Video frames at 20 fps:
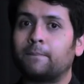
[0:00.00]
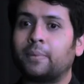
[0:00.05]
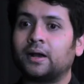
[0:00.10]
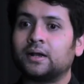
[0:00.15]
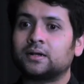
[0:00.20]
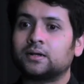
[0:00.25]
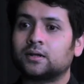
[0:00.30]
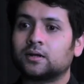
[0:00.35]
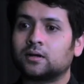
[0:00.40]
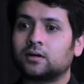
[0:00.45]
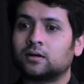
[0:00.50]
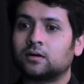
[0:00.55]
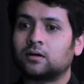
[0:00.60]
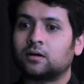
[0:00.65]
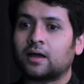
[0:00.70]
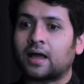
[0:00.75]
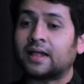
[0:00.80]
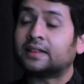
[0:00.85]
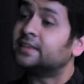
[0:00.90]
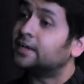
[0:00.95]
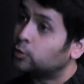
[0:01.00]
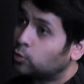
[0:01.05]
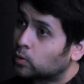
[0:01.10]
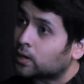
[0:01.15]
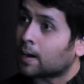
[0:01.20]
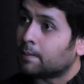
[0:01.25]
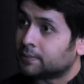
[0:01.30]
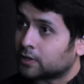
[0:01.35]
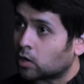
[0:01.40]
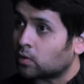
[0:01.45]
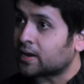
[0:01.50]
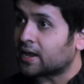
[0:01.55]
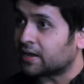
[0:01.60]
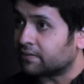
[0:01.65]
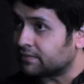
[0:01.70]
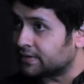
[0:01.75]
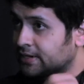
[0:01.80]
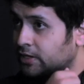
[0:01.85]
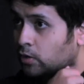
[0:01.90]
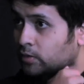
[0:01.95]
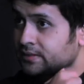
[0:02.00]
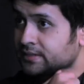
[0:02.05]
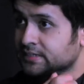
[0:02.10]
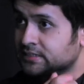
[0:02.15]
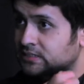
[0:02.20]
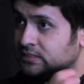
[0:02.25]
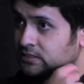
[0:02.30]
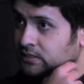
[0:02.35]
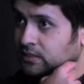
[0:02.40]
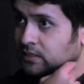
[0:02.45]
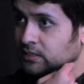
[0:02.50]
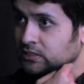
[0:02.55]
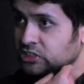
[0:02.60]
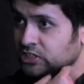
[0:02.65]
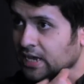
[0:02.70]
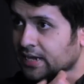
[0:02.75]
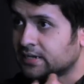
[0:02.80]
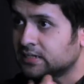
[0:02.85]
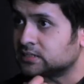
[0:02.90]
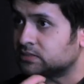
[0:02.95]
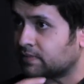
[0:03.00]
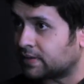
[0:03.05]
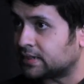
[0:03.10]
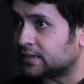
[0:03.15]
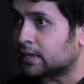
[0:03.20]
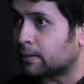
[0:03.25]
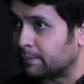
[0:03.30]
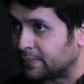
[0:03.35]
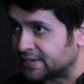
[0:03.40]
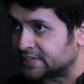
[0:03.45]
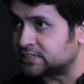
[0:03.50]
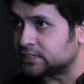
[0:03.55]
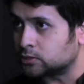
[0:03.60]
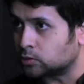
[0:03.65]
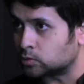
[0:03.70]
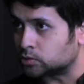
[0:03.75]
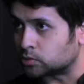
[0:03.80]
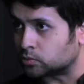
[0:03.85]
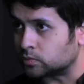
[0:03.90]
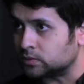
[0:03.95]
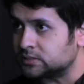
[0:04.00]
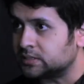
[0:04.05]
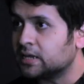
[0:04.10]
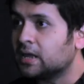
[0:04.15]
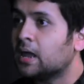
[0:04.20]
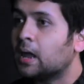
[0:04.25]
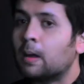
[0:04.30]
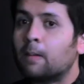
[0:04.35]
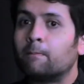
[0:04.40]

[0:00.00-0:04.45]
but and they do come down heavily on these channels when they are breaching those rules.